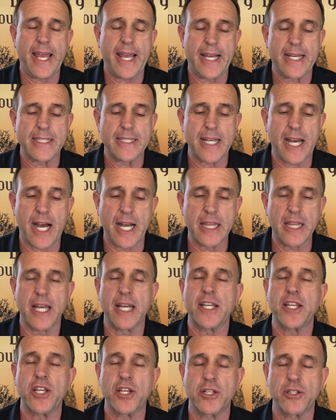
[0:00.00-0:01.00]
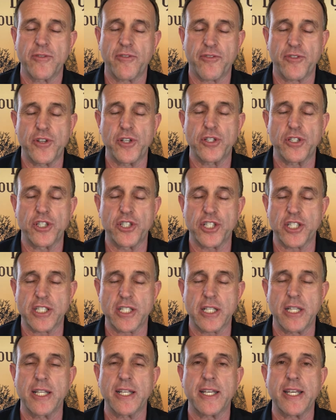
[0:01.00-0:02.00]
And I'd like for you to
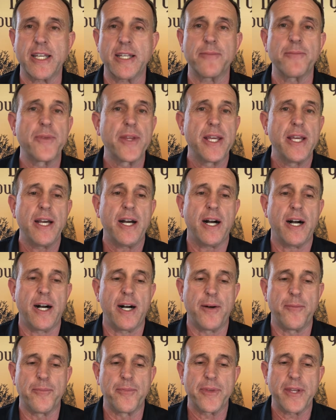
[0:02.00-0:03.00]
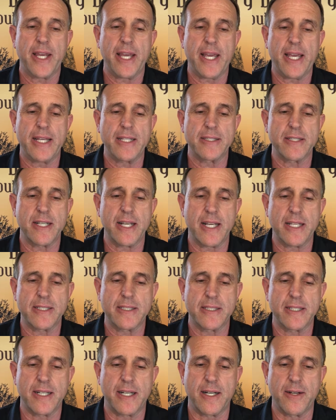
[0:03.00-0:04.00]
just click it
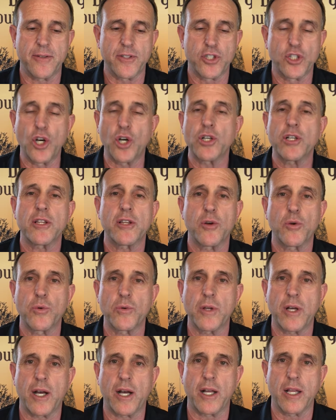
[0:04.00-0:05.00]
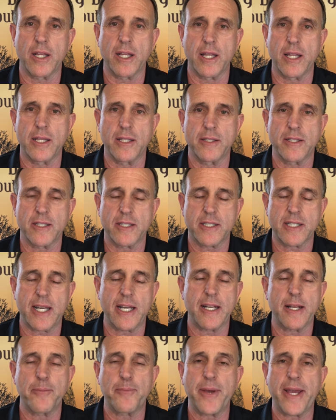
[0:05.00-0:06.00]
go to the
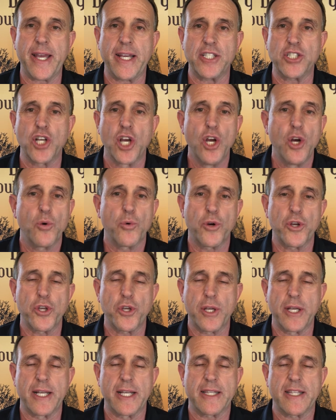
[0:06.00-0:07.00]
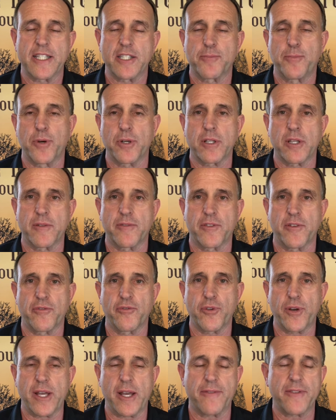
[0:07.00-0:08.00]
sign up page where you can get this booklet
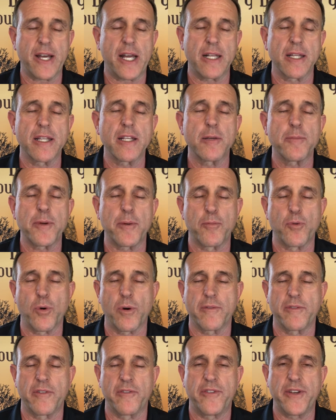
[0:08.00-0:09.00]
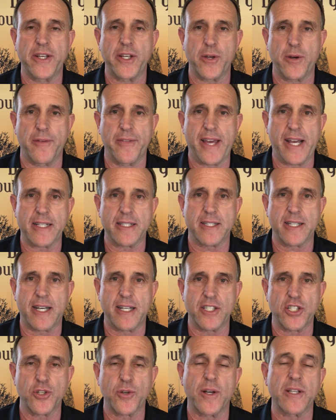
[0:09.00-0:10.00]
for free. I've got a little bit more of a video on that
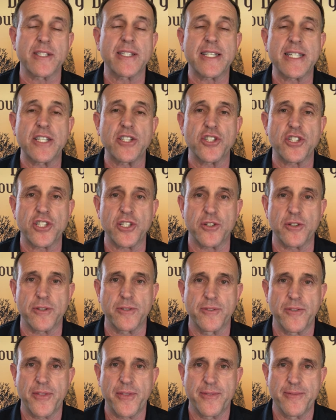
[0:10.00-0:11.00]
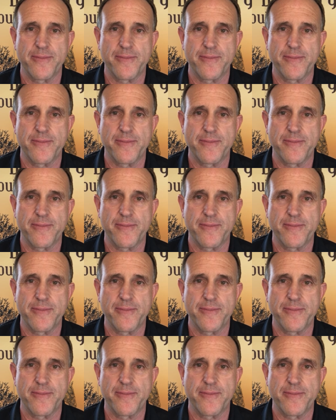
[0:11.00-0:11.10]
side. So I'll see you soon.